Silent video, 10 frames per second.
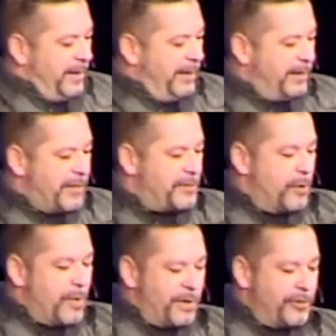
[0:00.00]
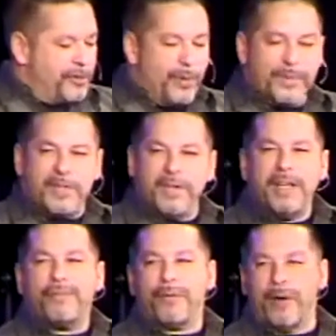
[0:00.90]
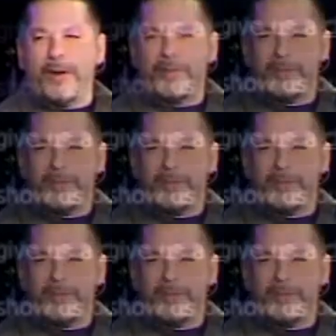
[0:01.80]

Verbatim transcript: He lets it go on to show us the need for our